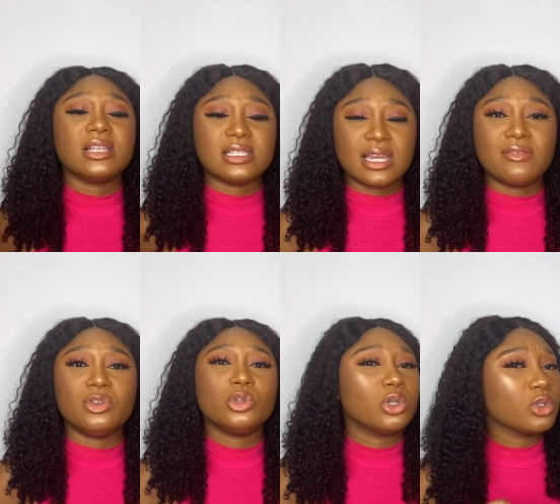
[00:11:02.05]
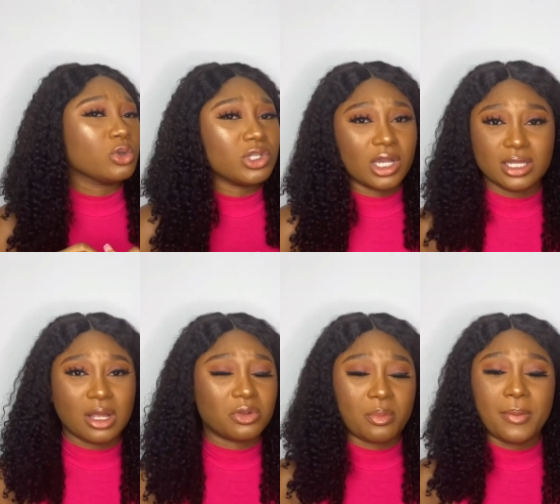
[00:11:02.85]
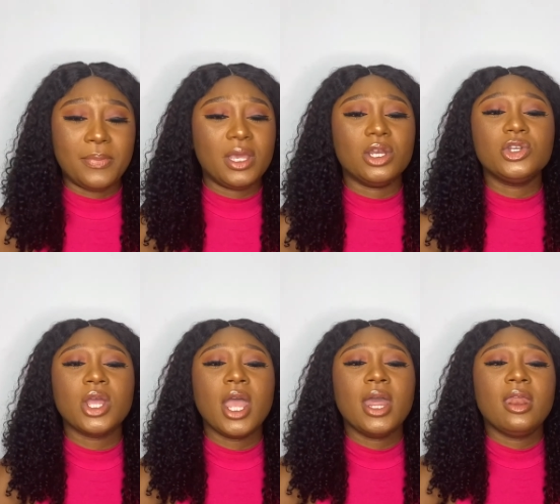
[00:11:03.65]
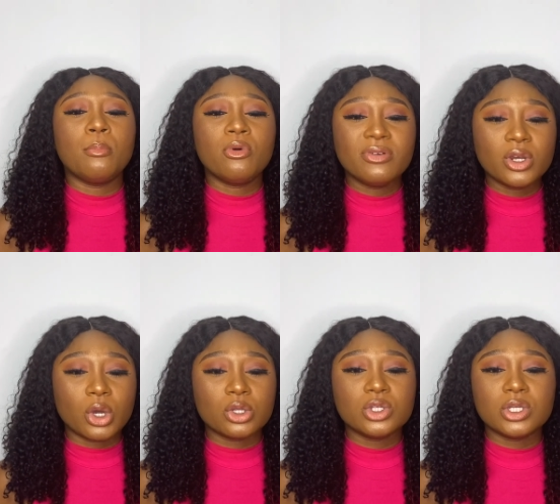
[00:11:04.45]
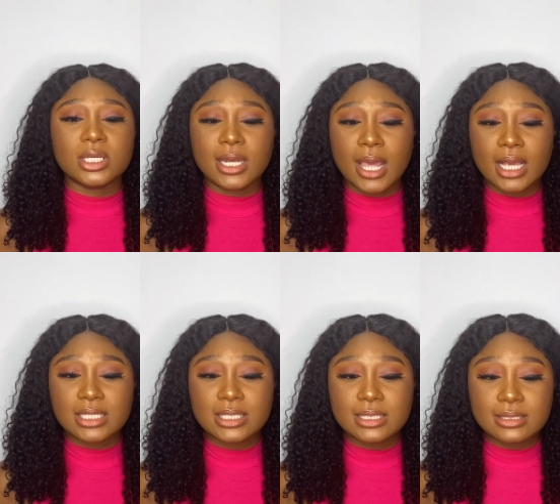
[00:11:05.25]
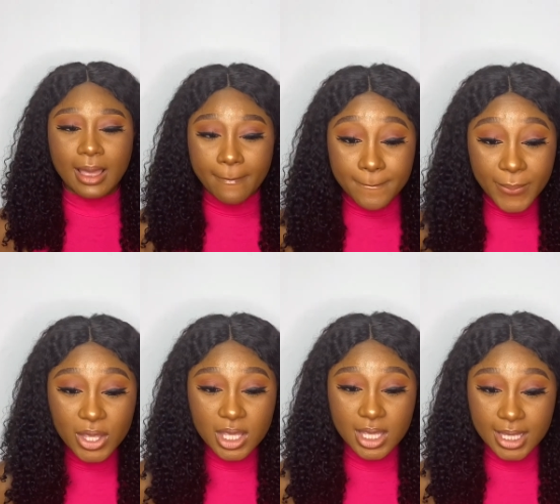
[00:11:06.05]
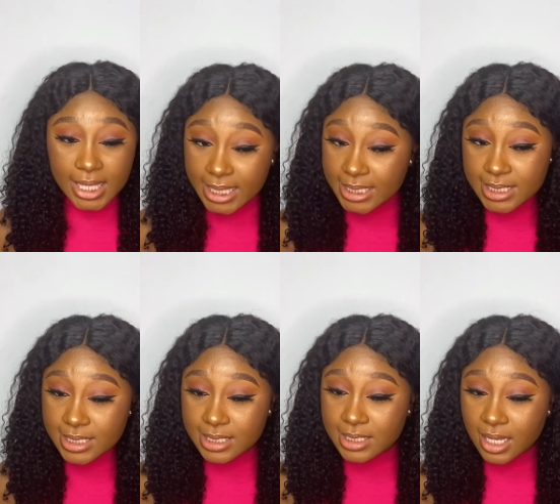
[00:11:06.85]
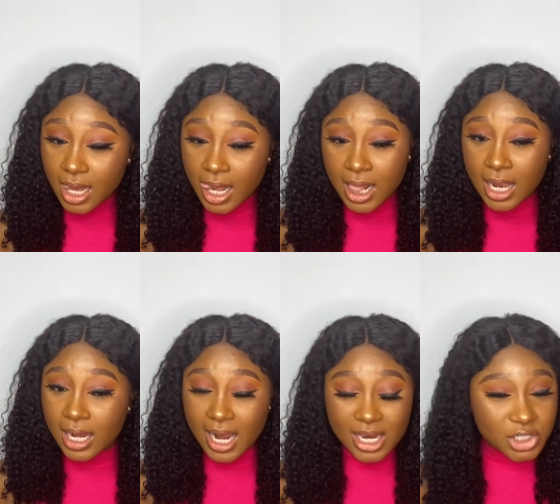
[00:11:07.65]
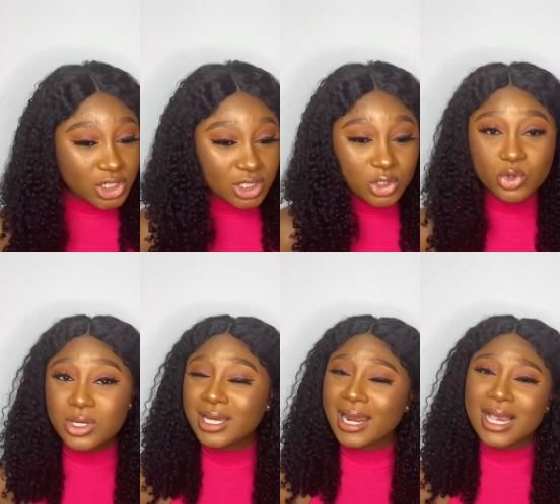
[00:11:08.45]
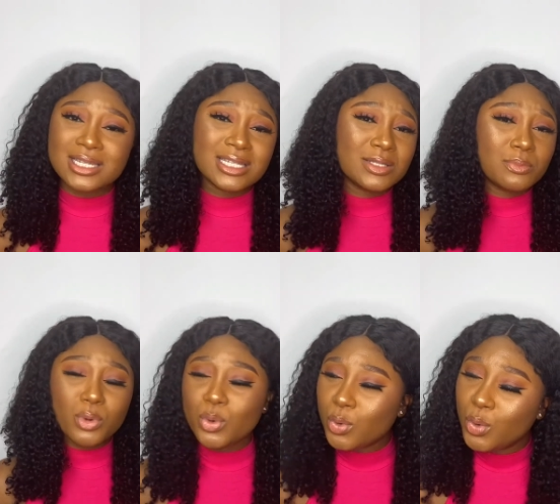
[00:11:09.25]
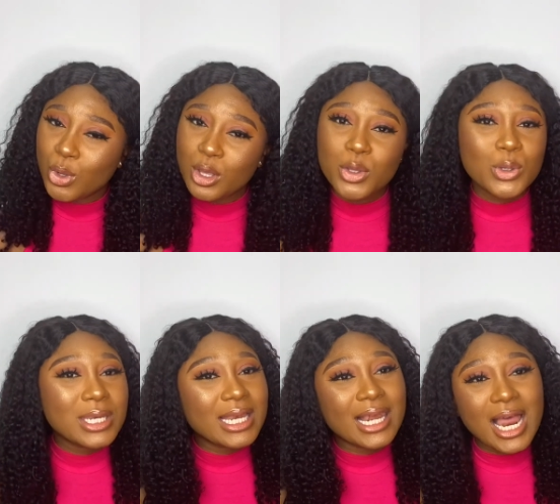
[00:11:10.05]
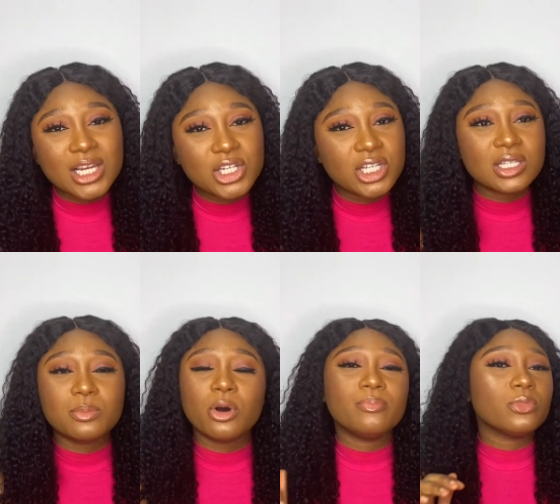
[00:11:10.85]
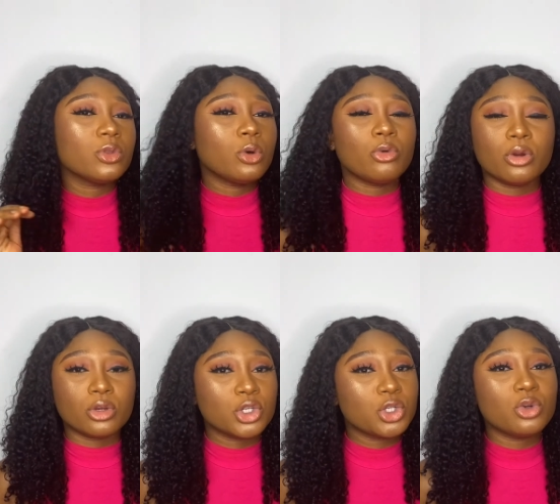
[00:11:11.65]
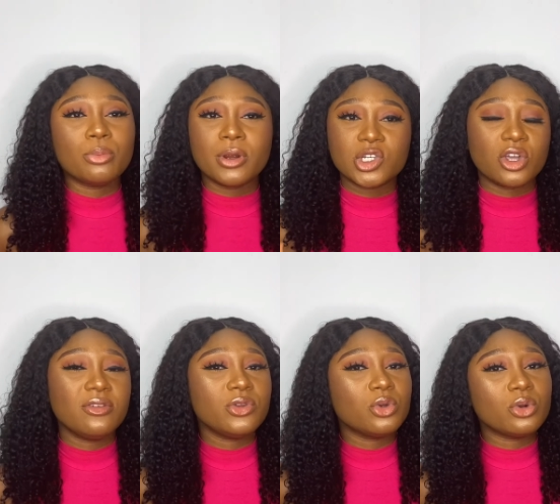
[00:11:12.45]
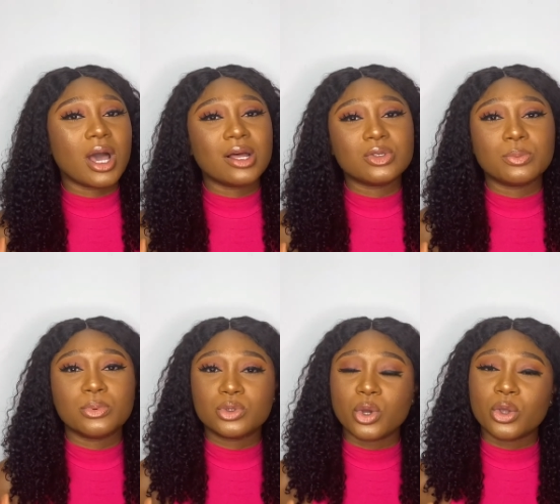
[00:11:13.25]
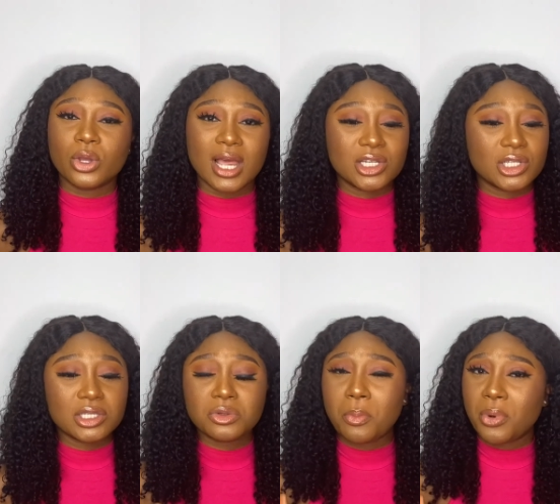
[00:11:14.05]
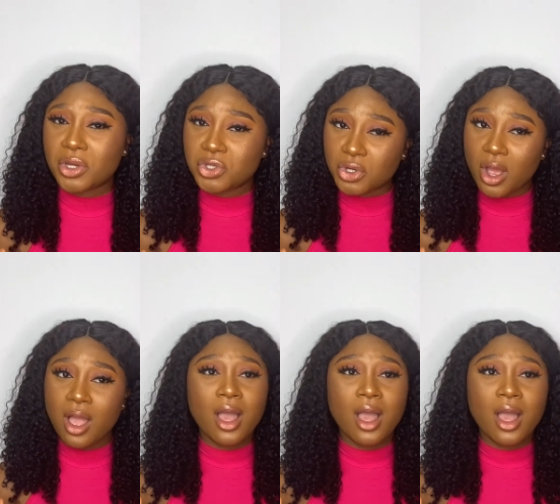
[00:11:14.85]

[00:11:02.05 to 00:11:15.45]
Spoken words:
is that video, just go check it out on my page. Moving on to the next step is lashes. You need lashes, boo. You need lashes, but no rush, no pressure. If you don't know how to put on your lashes, no pressure.